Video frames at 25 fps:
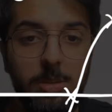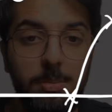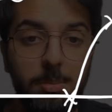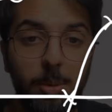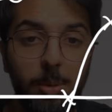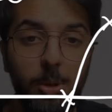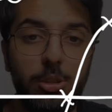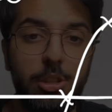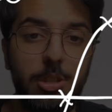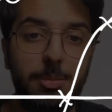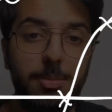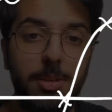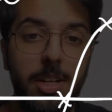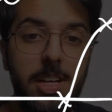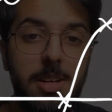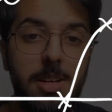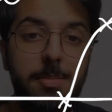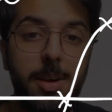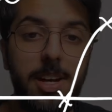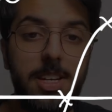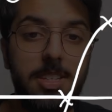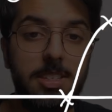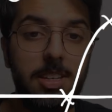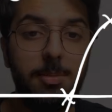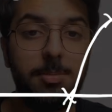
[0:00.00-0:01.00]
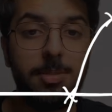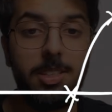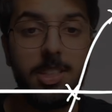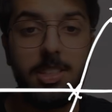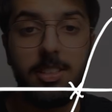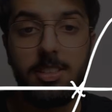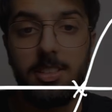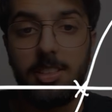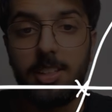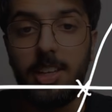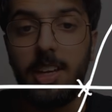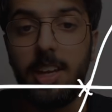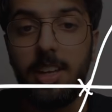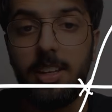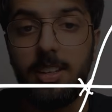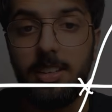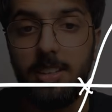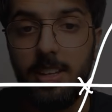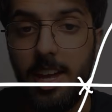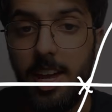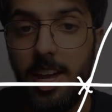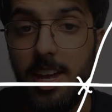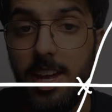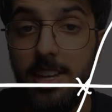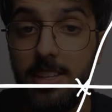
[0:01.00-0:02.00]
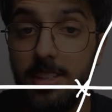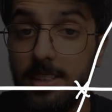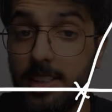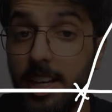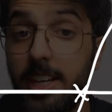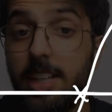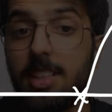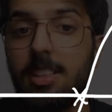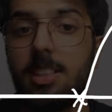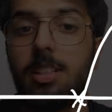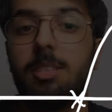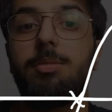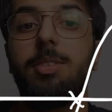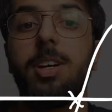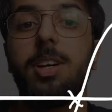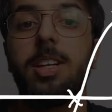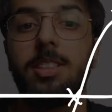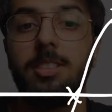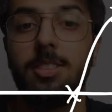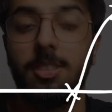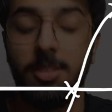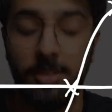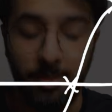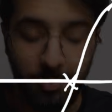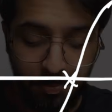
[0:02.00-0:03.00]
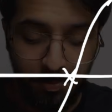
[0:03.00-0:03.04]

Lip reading: multiply it by something to get a scaling factor.